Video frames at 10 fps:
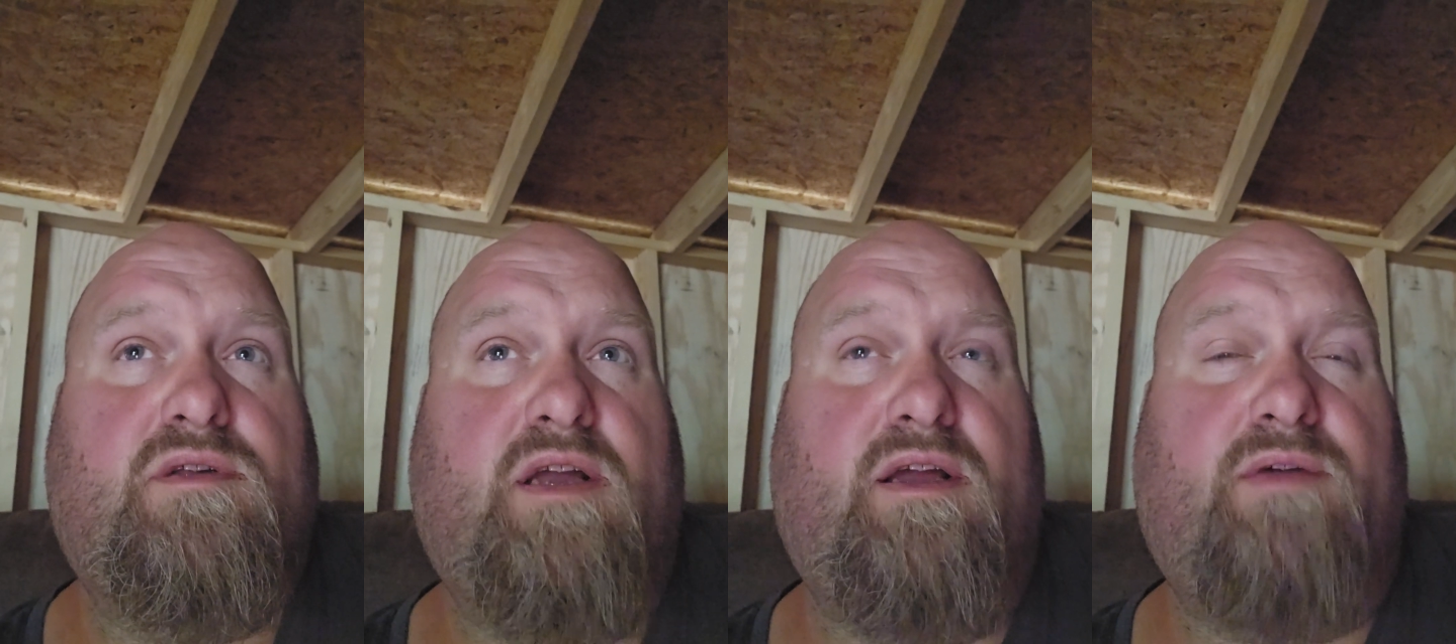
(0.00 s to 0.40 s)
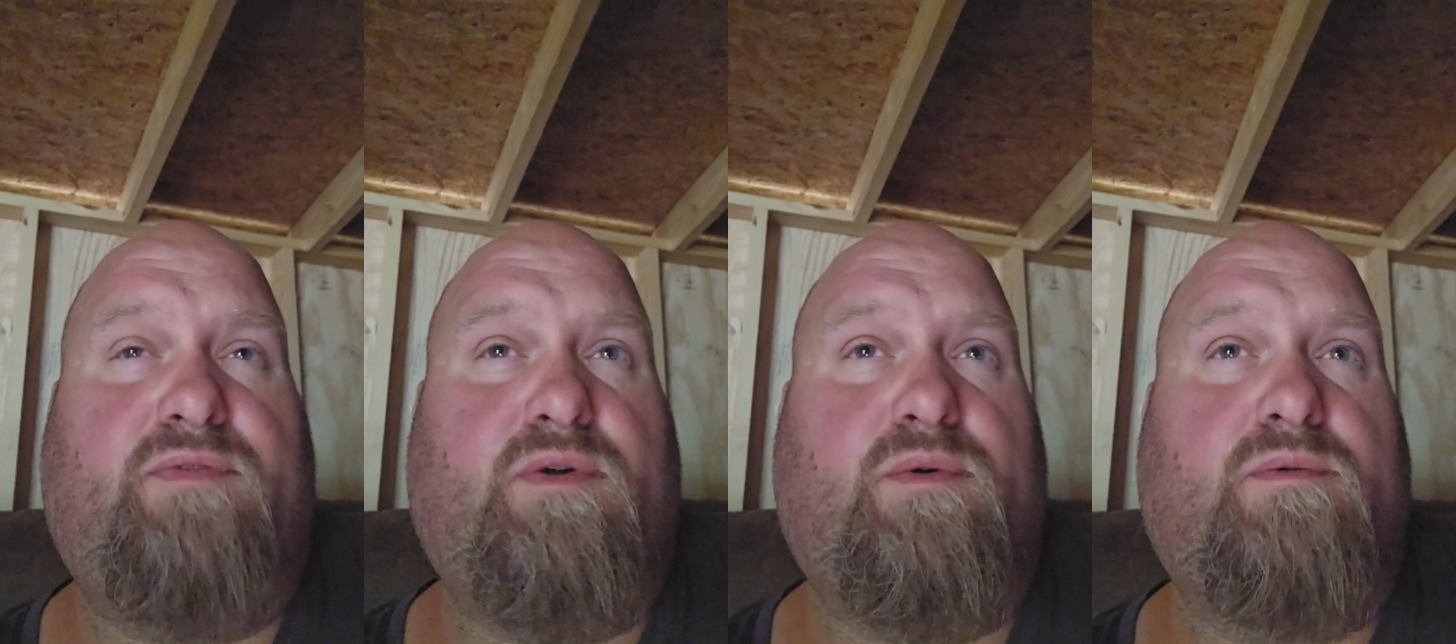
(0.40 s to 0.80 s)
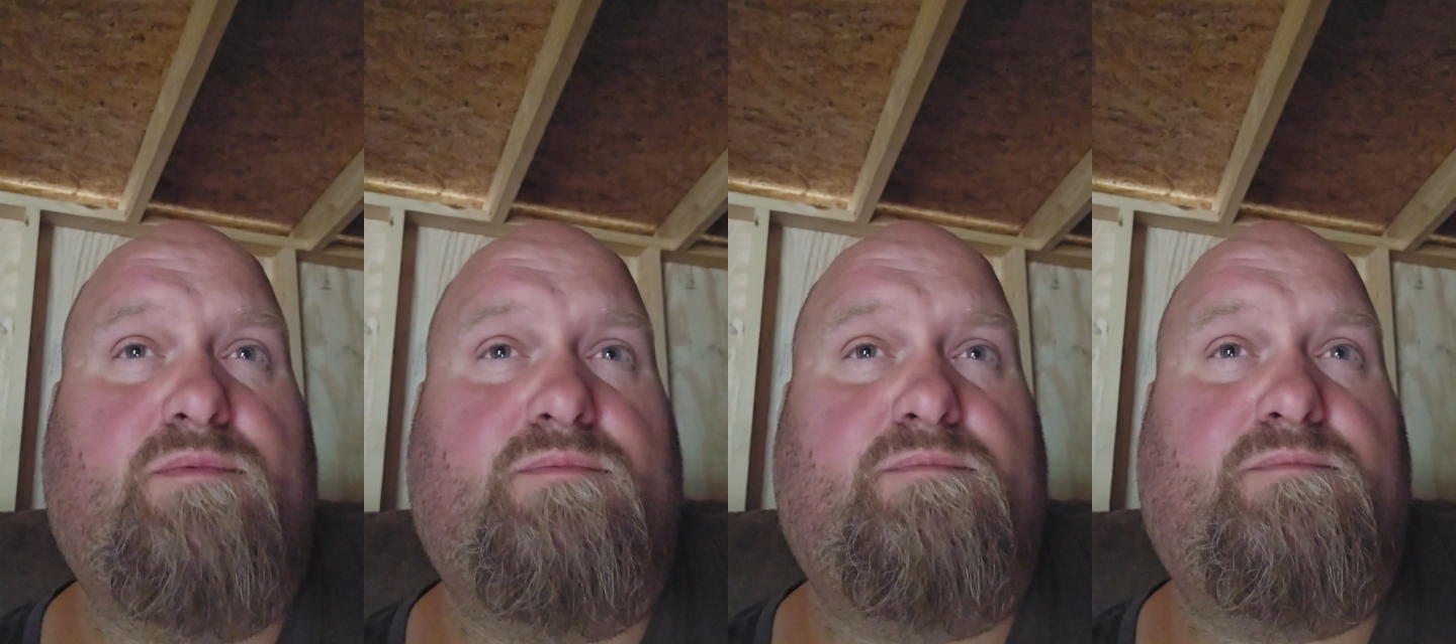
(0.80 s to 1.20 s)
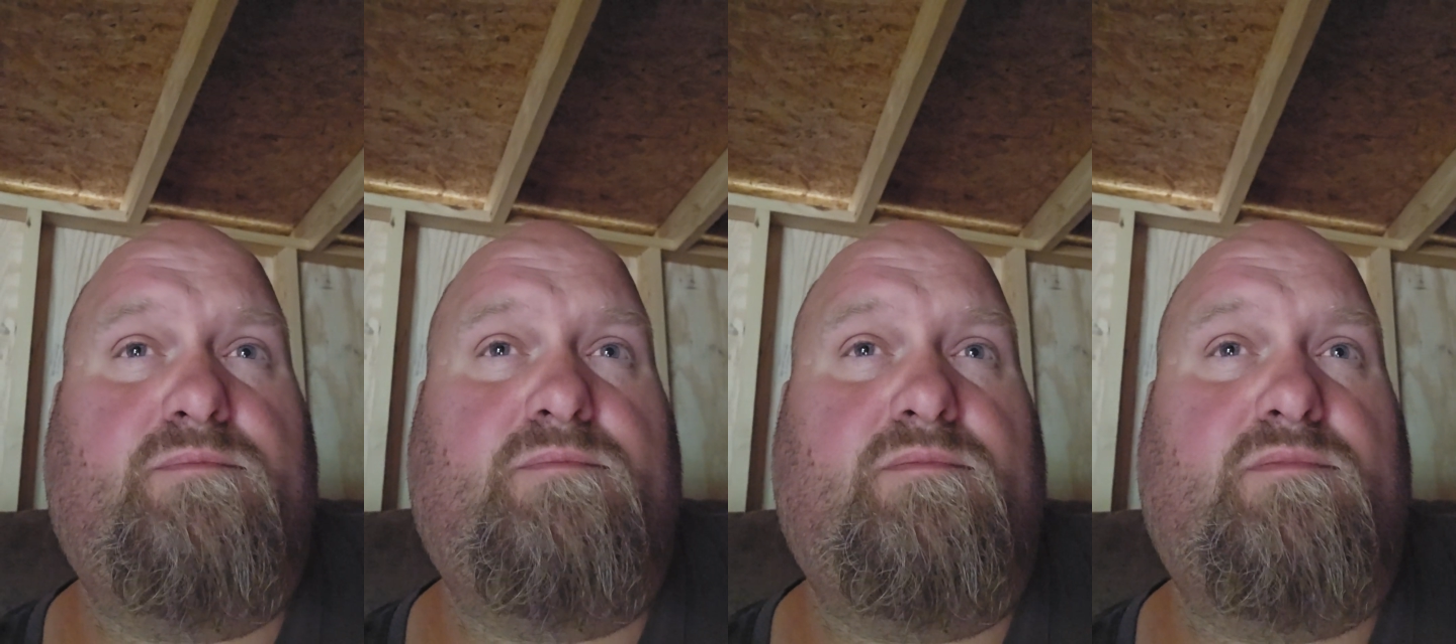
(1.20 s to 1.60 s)
if you
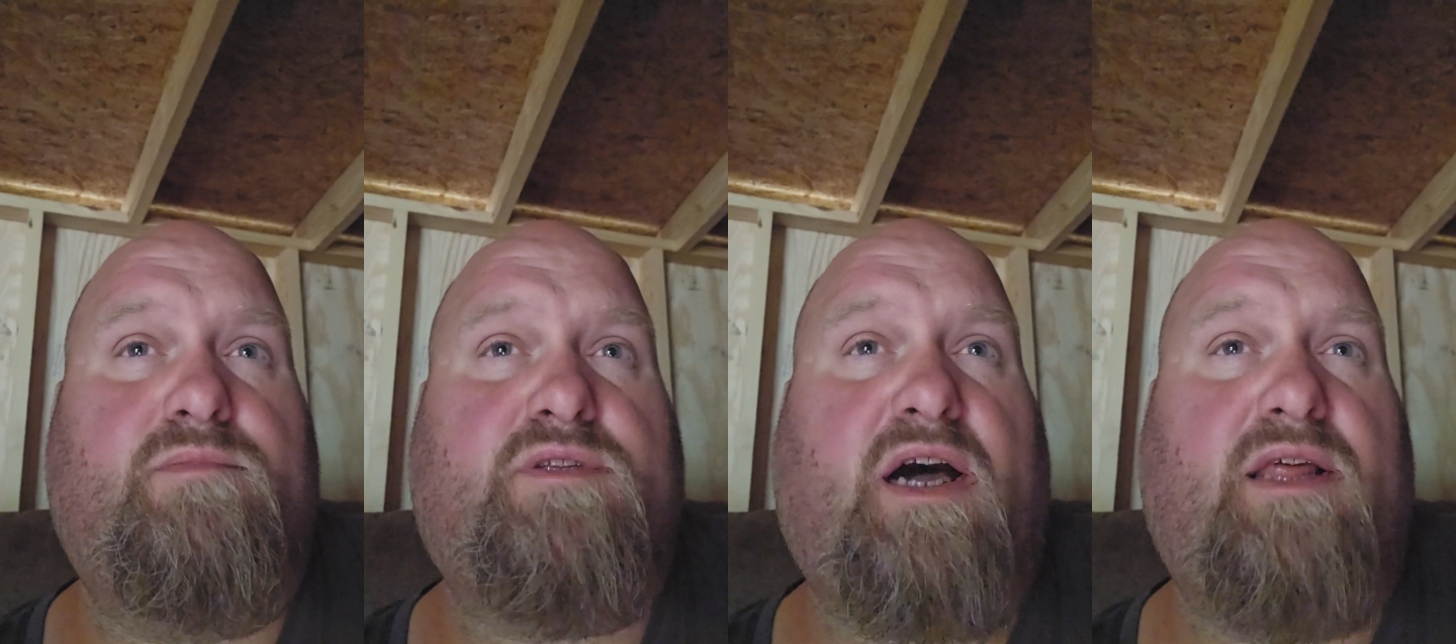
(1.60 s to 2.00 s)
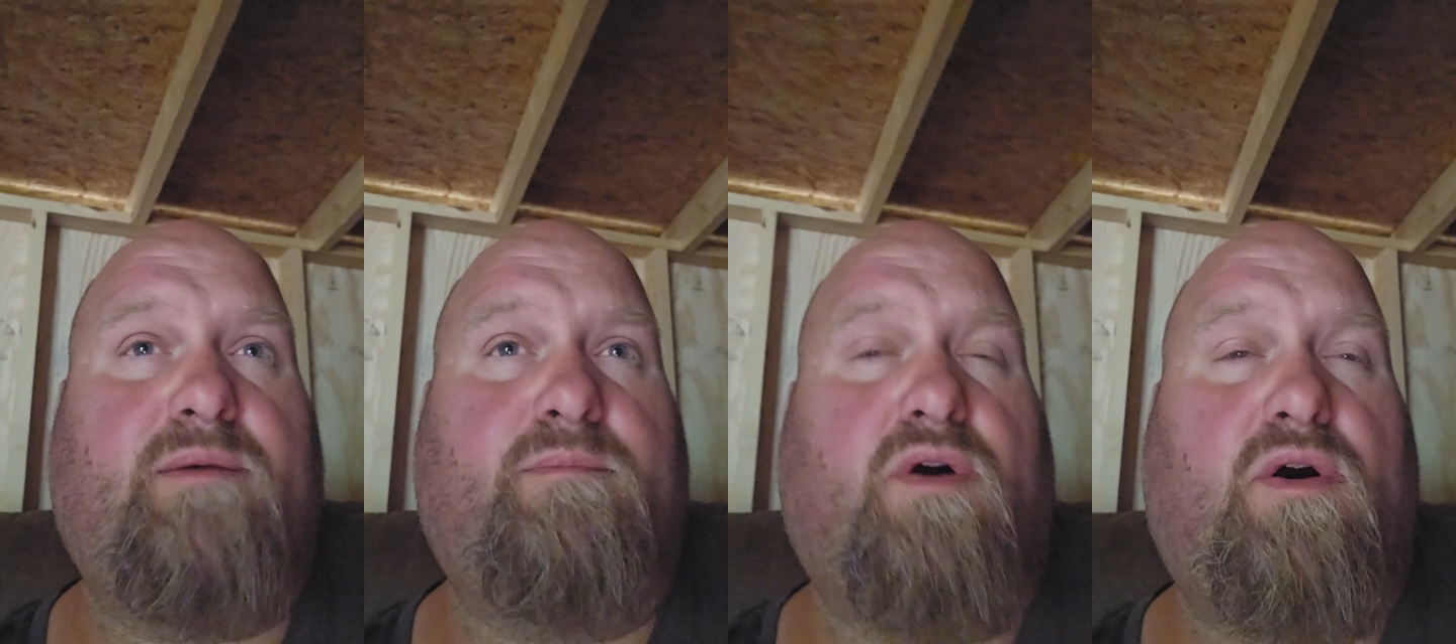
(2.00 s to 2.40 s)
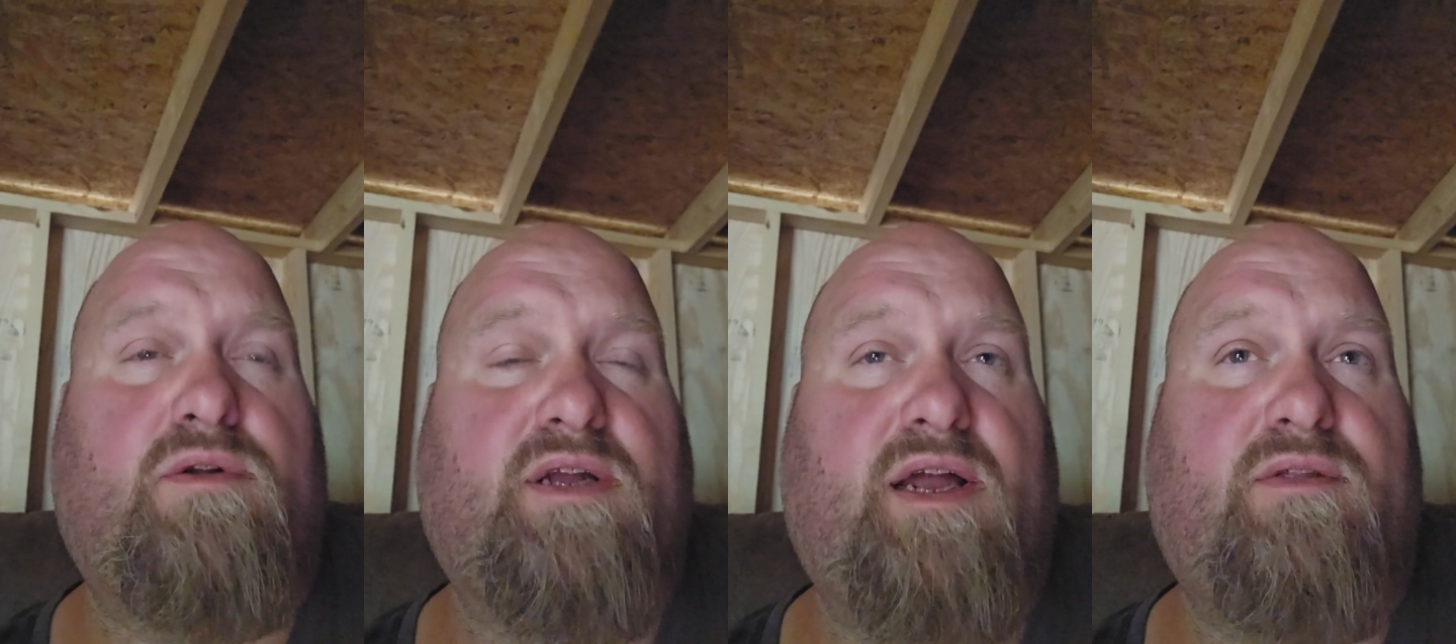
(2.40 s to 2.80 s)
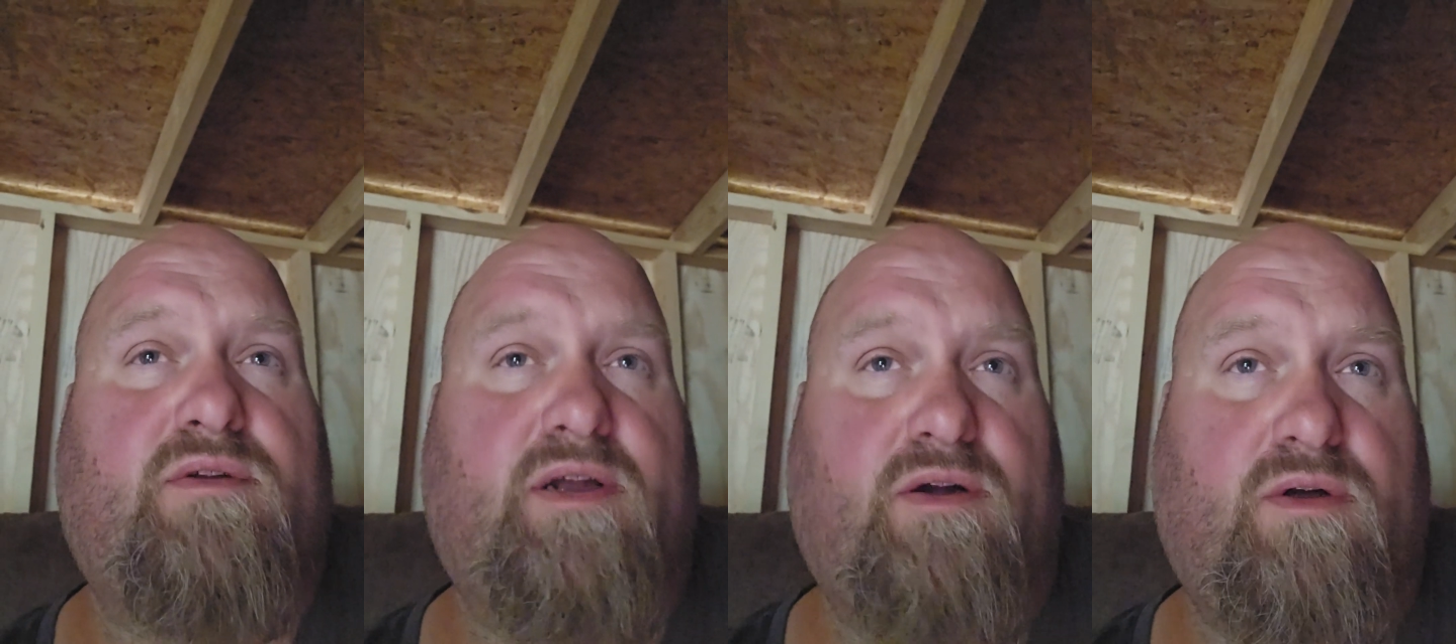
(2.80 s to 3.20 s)
tie them all together,
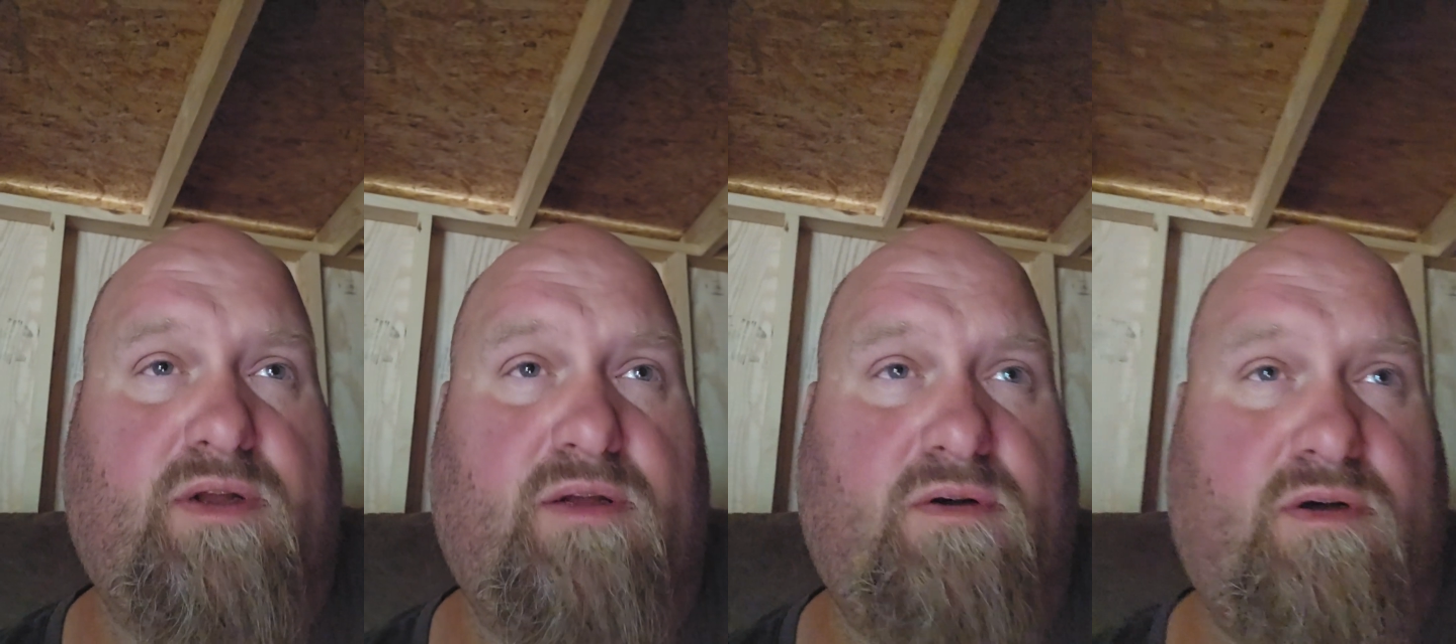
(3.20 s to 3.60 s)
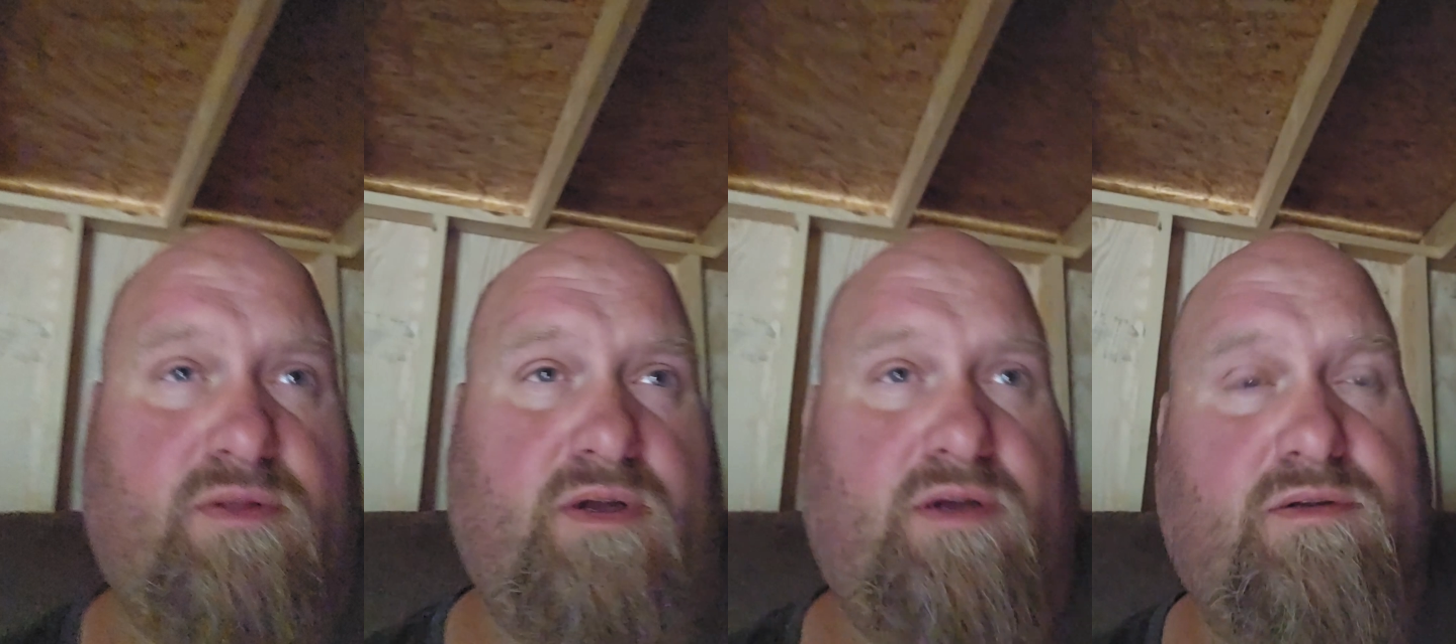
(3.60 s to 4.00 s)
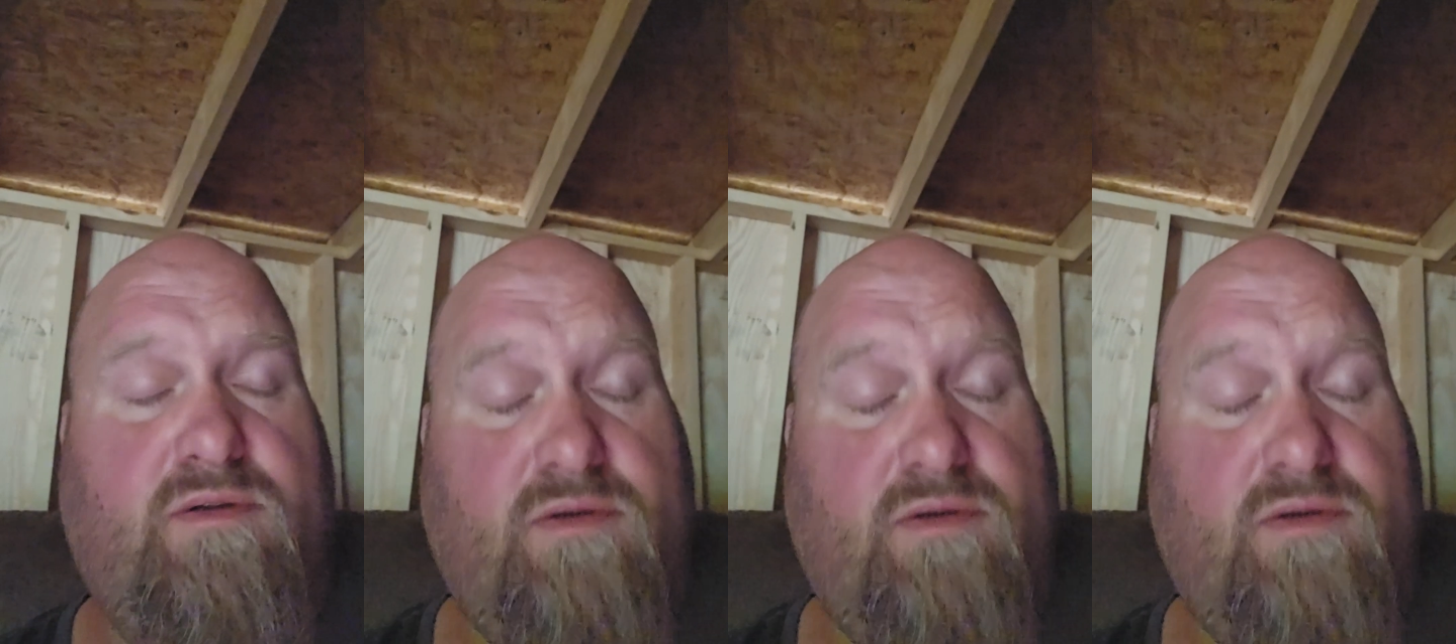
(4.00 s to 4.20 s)
like all the